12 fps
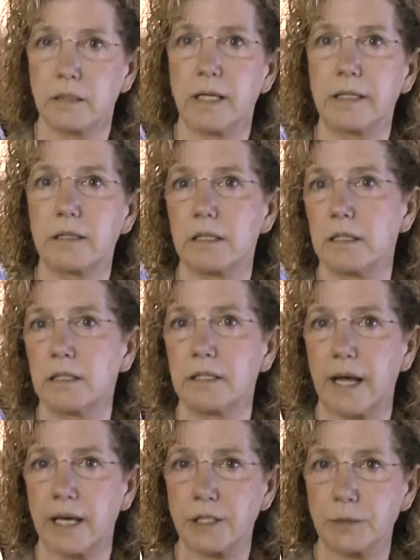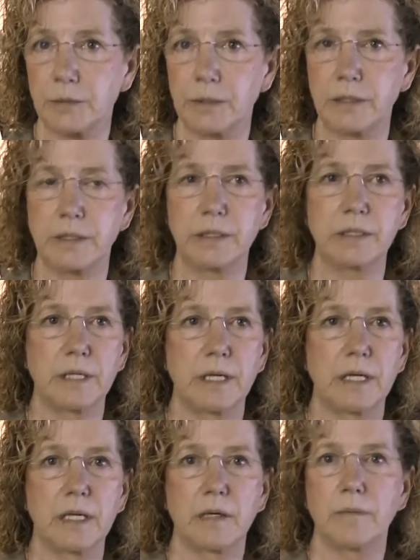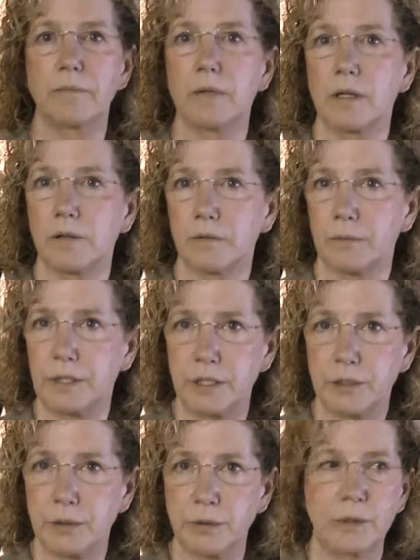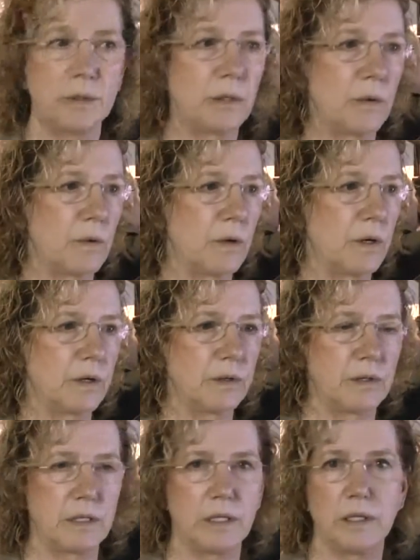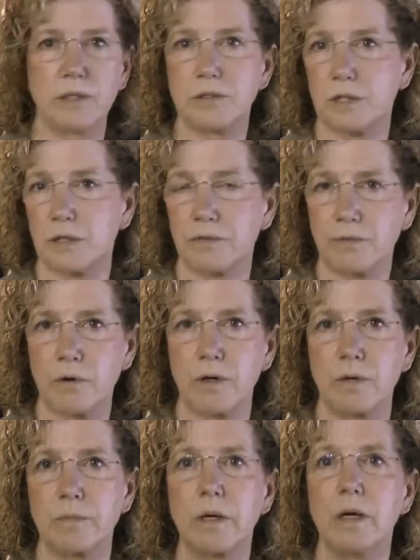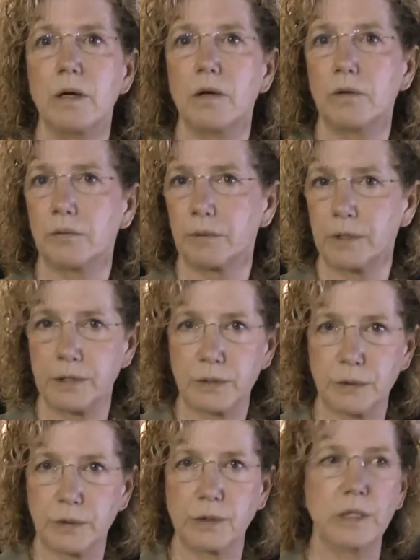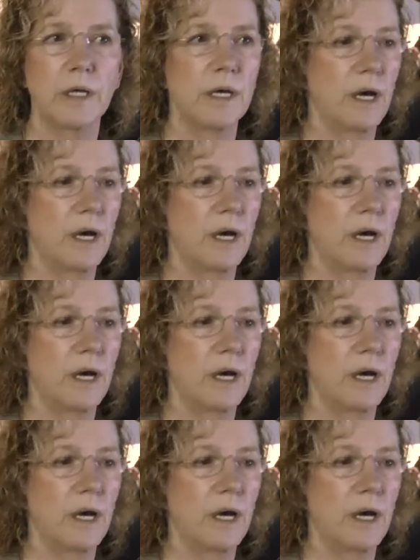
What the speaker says: like the Dashwood 3D tool or the Cineform 3D tool,